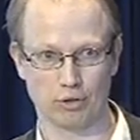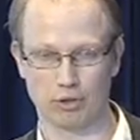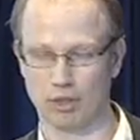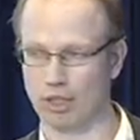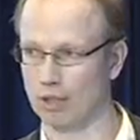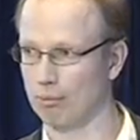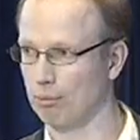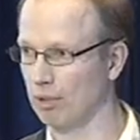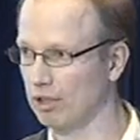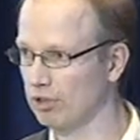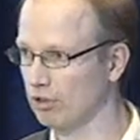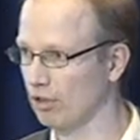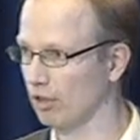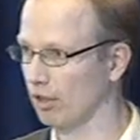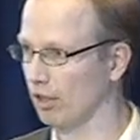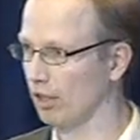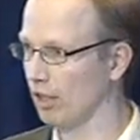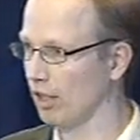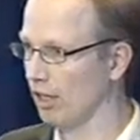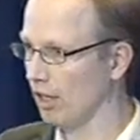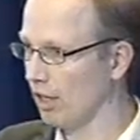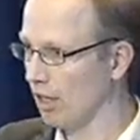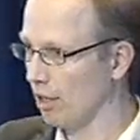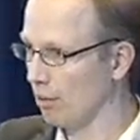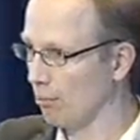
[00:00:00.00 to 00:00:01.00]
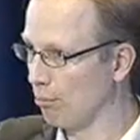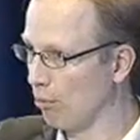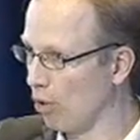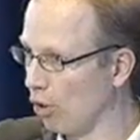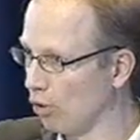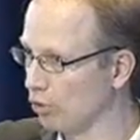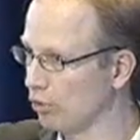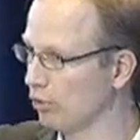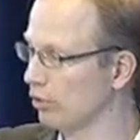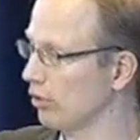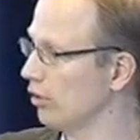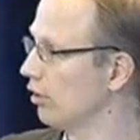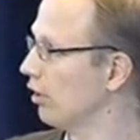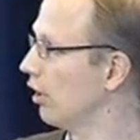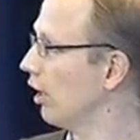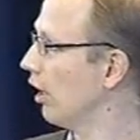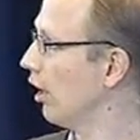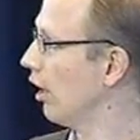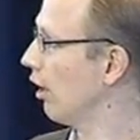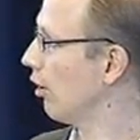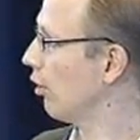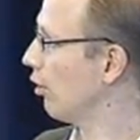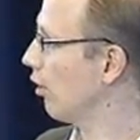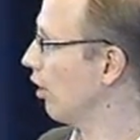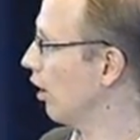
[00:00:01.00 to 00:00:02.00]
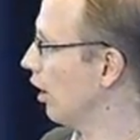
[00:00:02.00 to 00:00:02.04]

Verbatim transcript: You can measure motion uh,